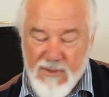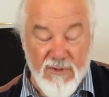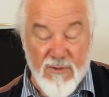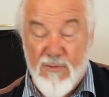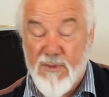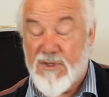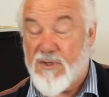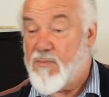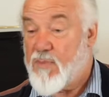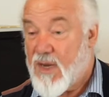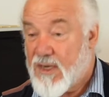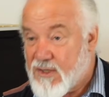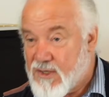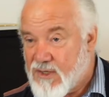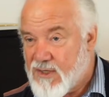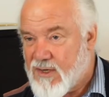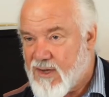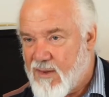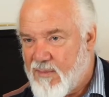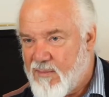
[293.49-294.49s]
it's always a
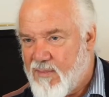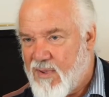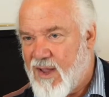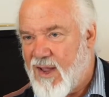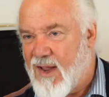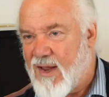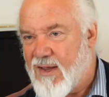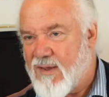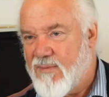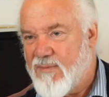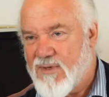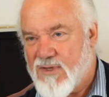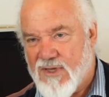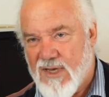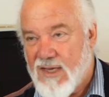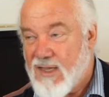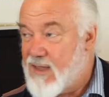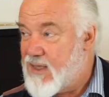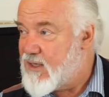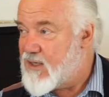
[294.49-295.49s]
pleasure to come back and
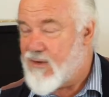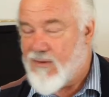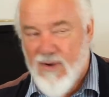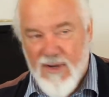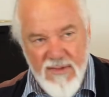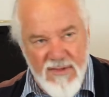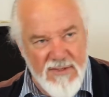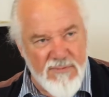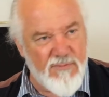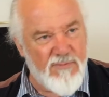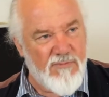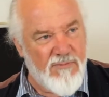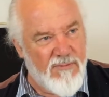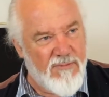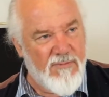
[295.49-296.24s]
sing in this great, this